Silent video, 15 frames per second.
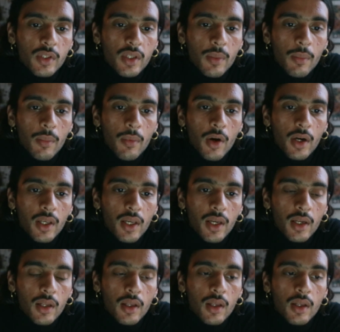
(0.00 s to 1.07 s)
in the
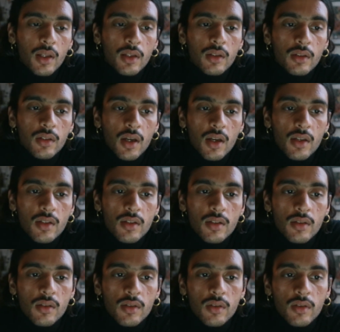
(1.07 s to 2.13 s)
market.
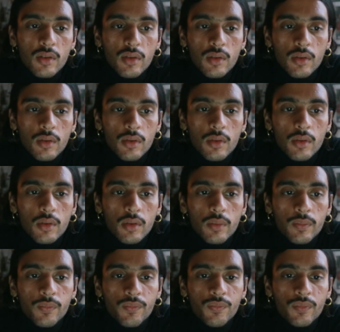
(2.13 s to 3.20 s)
Thus, the
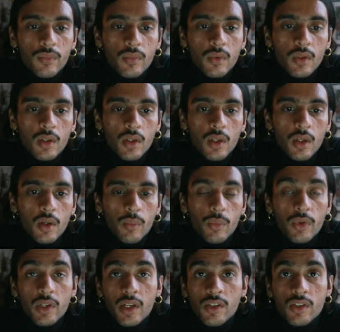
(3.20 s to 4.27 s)

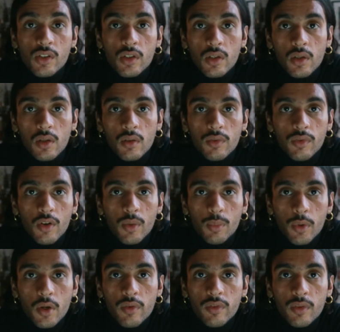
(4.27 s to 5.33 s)
potential for a
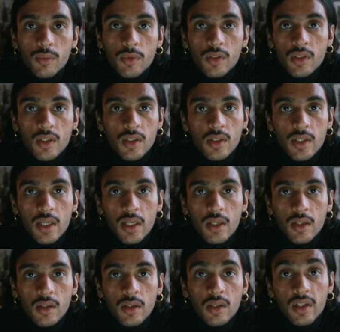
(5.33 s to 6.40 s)
perfume to
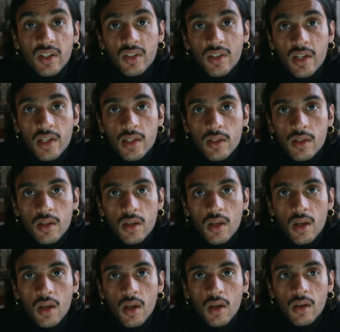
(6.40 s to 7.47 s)
succeed decreased.
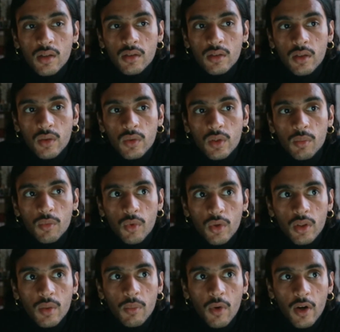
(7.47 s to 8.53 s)
So the
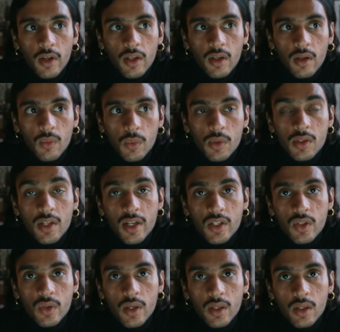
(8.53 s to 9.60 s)
more the market was
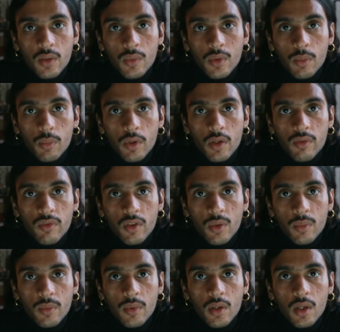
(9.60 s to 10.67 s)
saturated with a
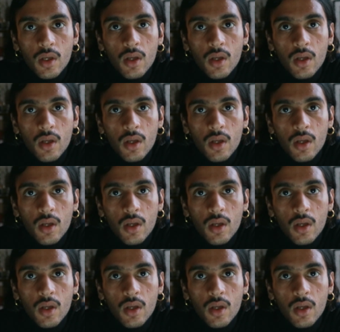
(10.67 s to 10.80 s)
perfume,